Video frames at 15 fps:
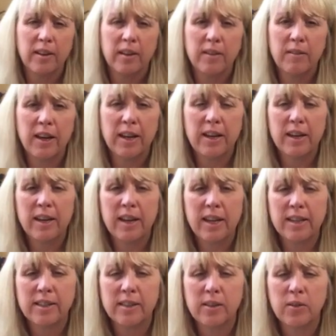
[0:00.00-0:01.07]
Give that
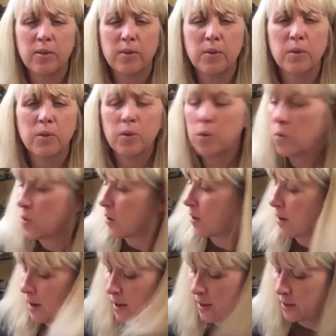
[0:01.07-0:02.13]
nice little
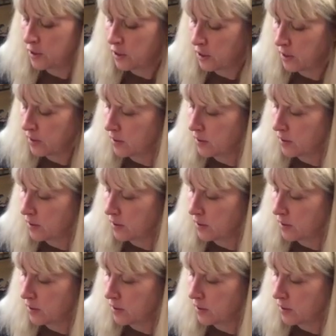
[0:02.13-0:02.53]
corner edge.